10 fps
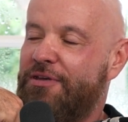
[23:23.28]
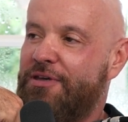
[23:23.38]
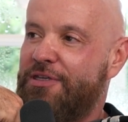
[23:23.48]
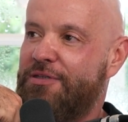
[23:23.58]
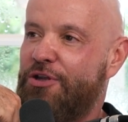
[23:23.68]

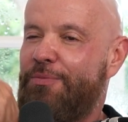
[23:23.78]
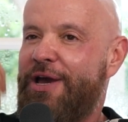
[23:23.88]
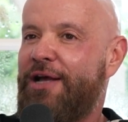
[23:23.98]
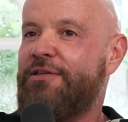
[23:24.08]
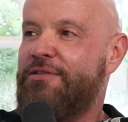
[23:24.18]
because
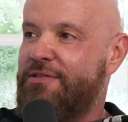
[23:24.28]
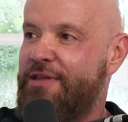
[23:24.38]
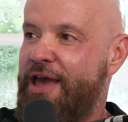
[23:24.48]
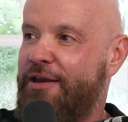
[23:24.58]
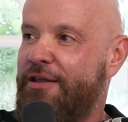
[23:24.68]
my eldest is
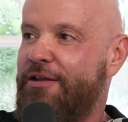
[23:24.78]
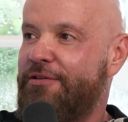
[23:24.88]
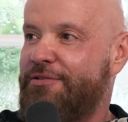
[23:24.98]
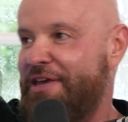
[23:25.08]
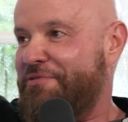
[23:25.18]
10 and
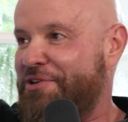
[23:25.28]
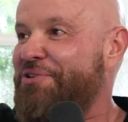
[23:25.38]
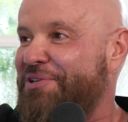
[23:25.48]
in 7 years